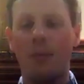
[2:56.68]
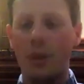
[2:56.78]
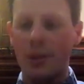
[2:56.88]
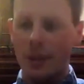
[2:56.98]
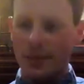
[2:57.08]

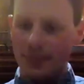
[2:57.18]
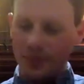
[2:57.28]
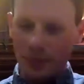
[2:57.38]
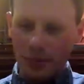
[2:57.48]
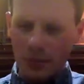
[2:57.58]
was
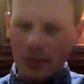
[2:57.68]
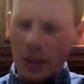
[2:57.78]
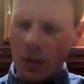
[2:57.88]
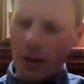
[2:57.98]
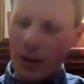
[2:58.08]

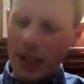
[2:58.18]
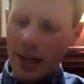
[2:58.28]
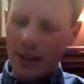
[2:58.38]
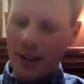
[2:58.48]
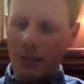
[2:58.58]
early
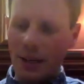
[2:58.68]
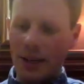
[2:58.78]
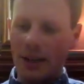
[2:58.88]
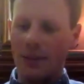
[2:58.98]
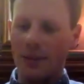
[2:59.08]
on in the
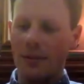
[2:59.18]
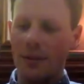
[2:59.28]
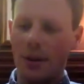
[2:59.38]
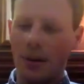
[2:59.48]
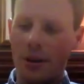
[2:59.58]
pandemic, there was
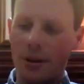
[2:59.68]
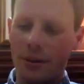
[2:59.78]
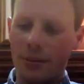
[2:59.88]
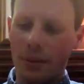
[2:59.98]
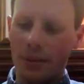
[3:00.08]
an article
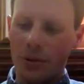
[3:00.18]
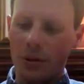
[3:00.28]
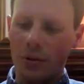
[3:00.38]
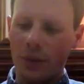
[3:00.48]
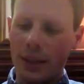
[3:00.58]
in
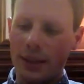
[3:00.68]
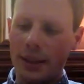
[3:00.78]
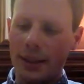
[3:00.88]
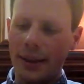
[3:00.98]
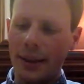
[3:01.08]
Publishers
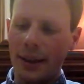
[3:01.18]
Weekly.